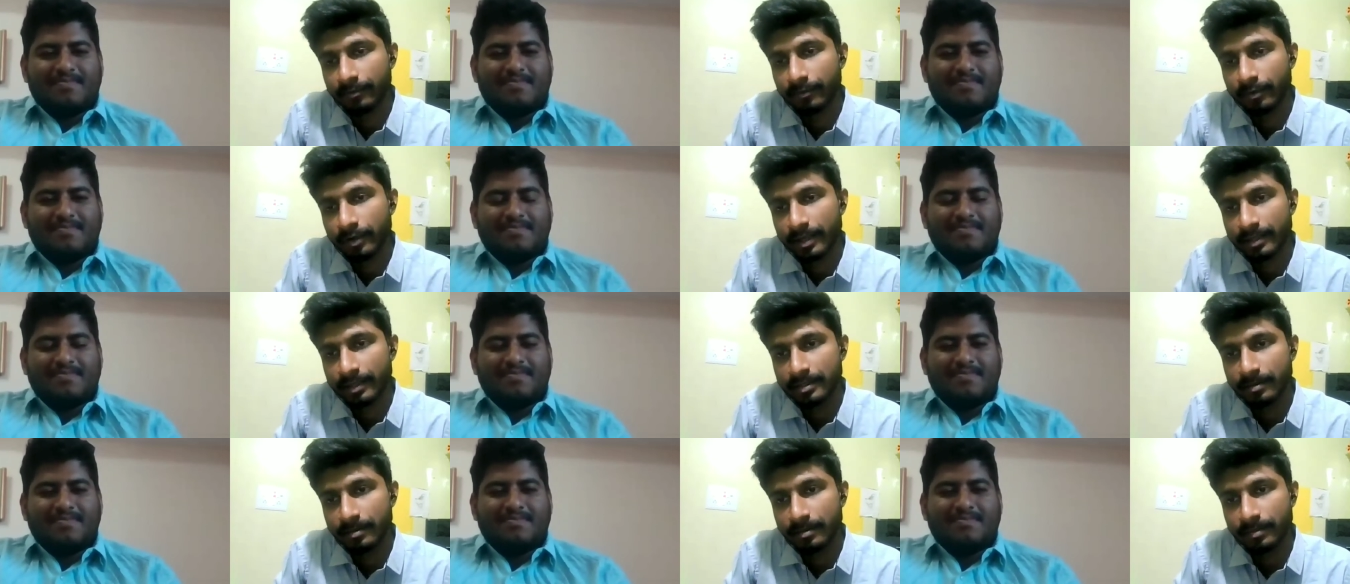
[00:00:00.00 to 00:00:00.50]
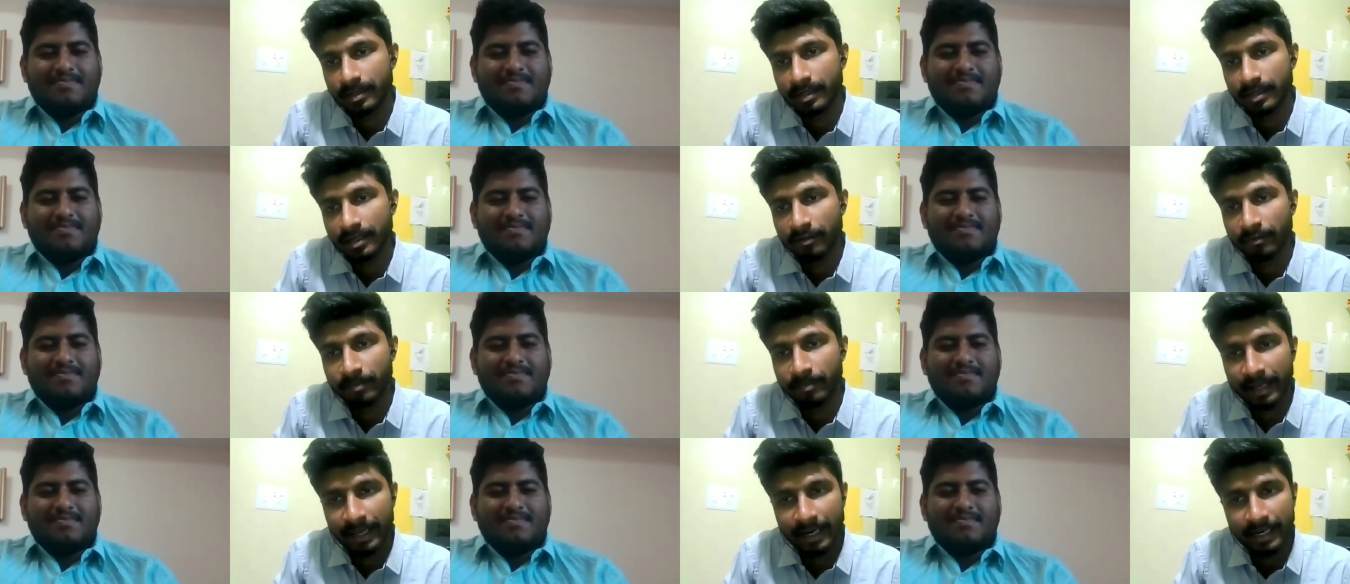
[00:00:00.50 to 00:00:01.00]
Speaker 1: for example,
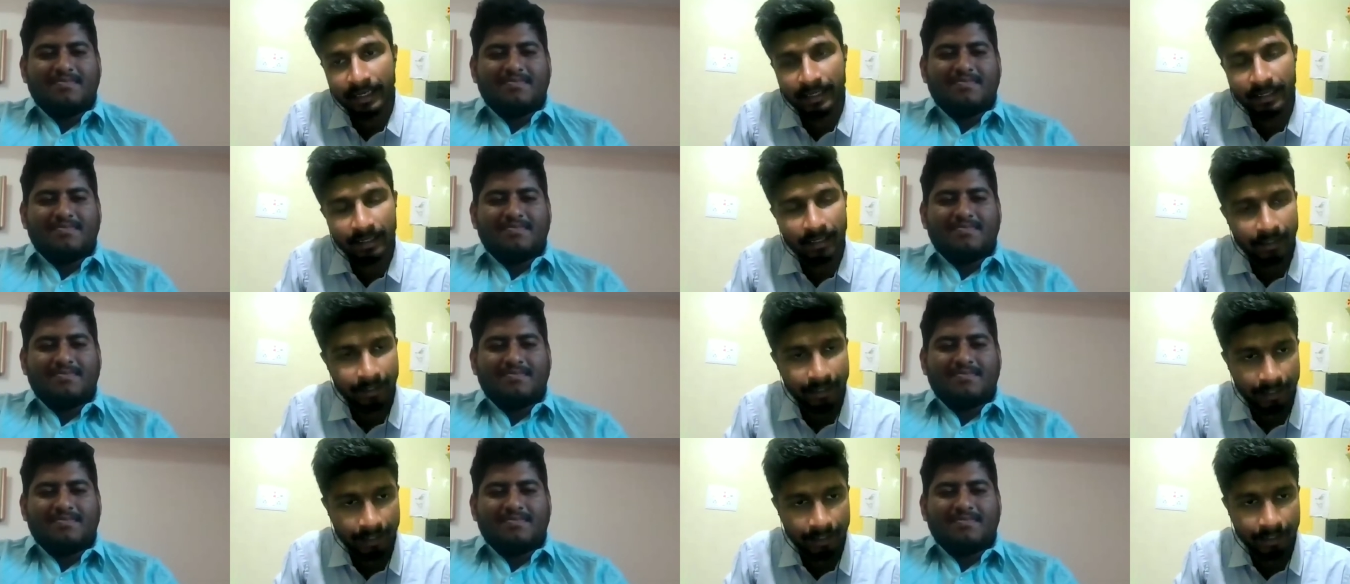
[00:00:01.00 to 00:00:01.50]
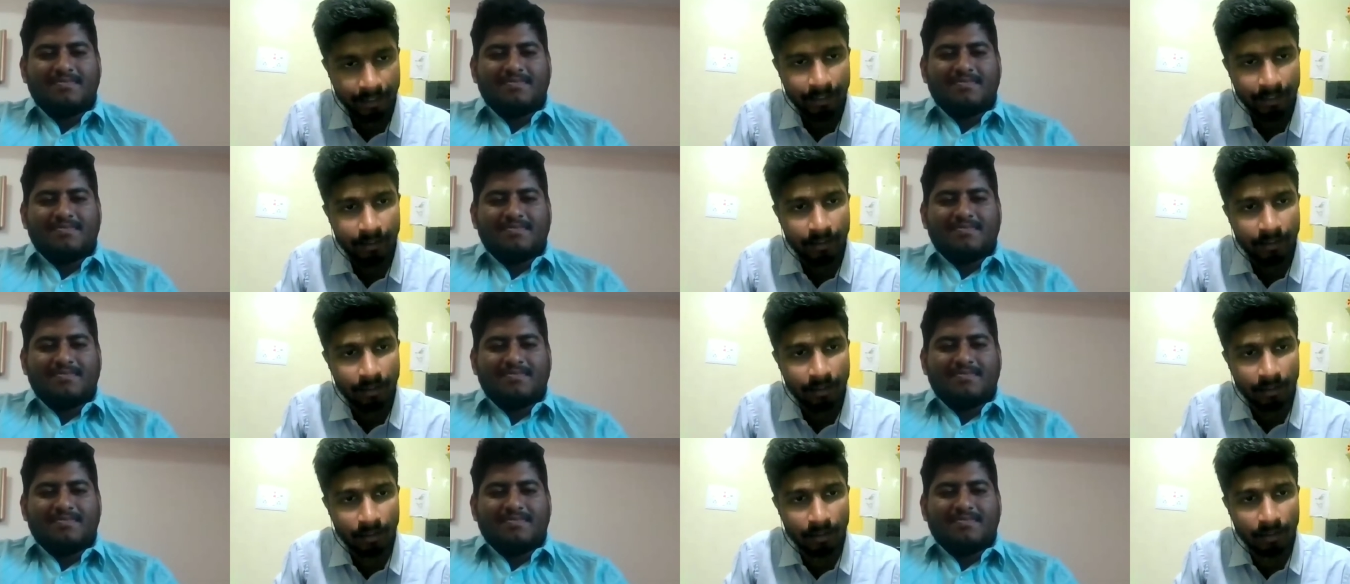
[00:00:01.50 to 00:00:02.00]
a mechanical guy
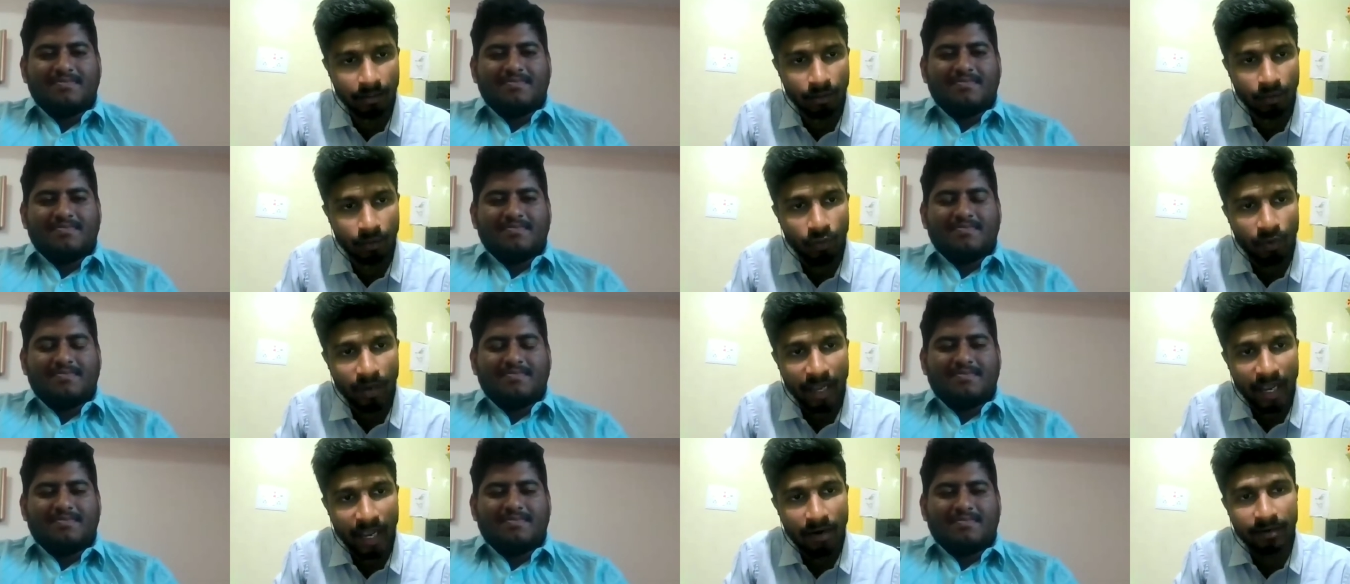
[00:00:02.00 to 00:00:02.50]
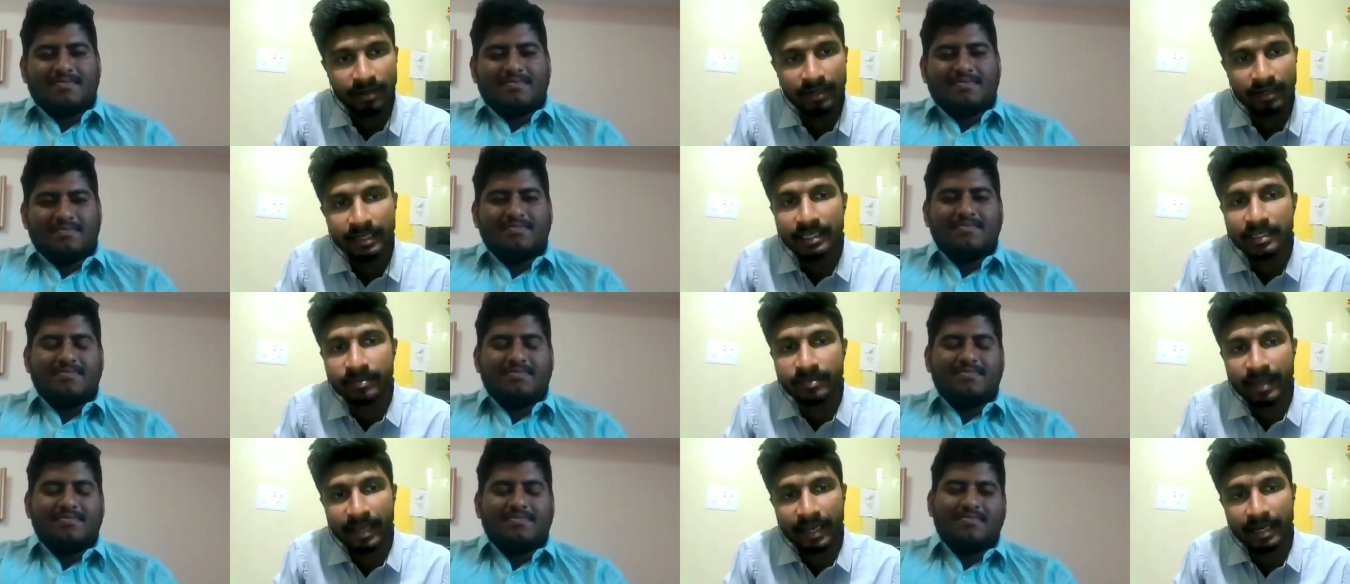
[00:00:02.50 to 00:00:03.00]
who have done
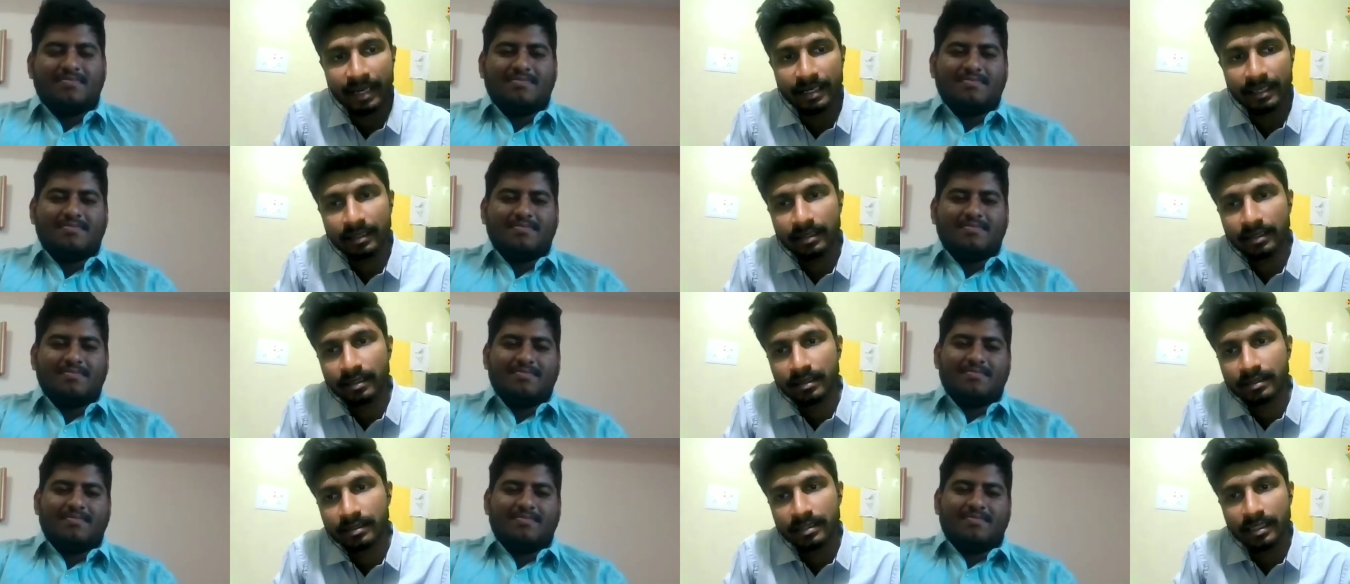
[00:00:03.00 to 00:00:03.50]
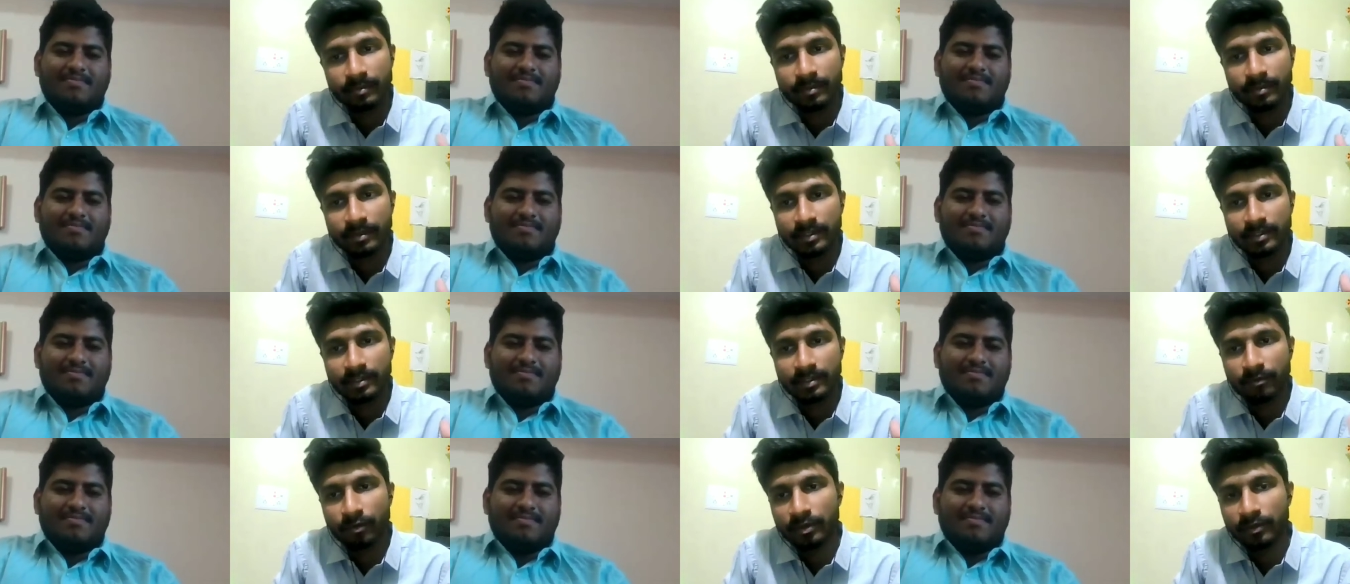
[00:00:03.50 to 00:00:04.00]
his mechanical
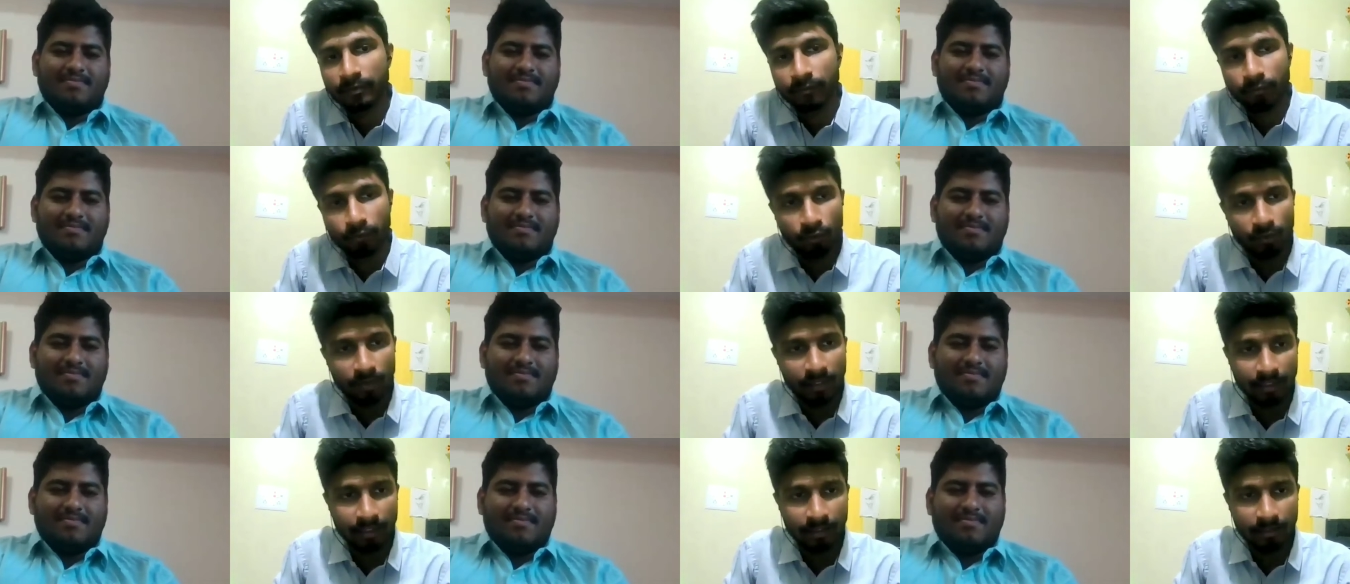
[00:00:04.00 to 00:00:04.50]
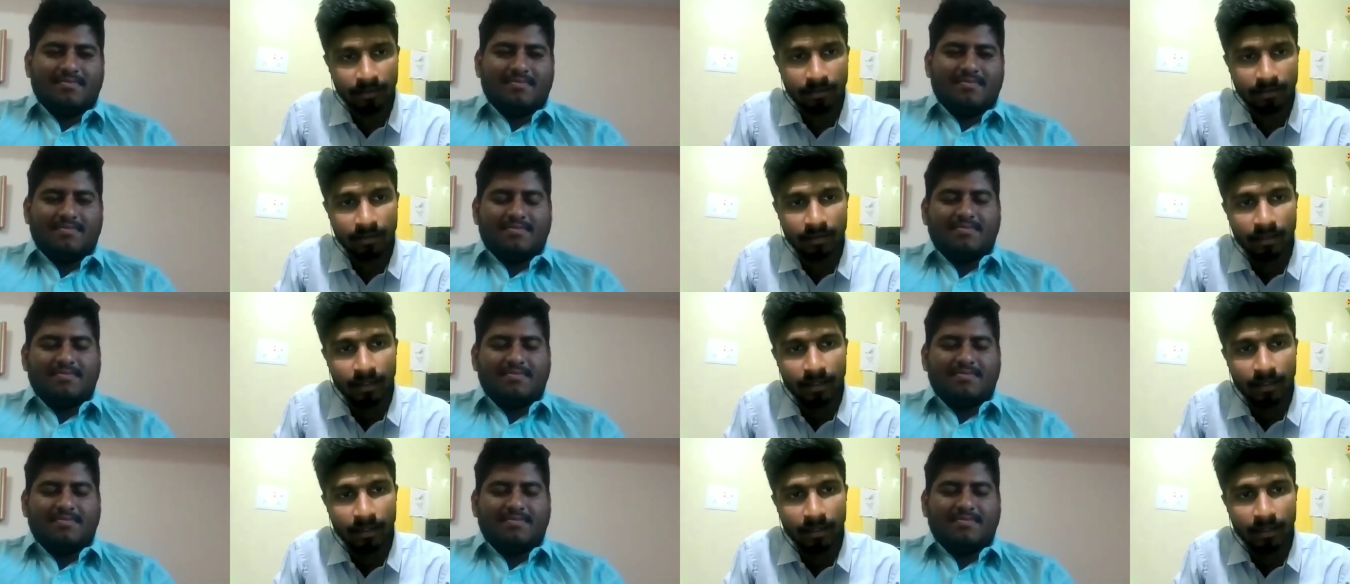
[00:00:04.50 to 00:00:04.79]
syllabus for the 4 years,